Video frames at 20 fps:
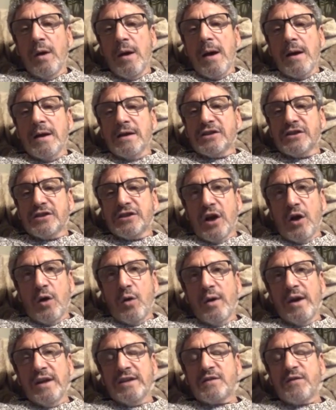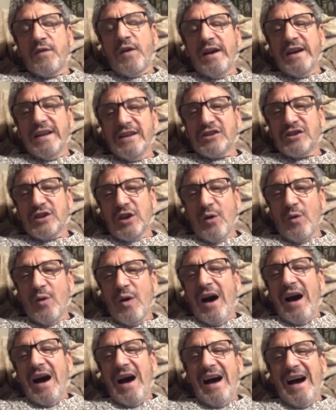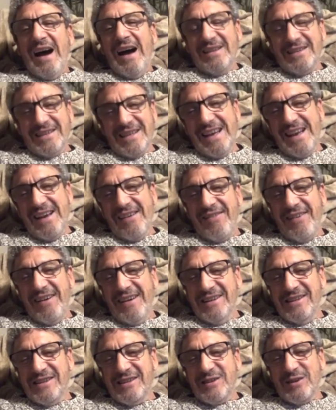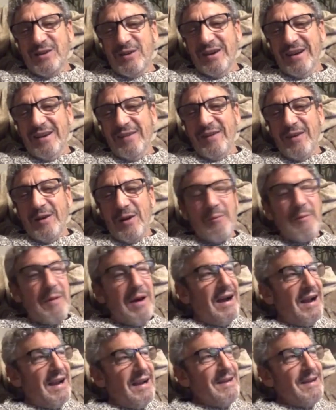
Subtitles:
So it's funny. So I'll tell you a funny story if you don't mind.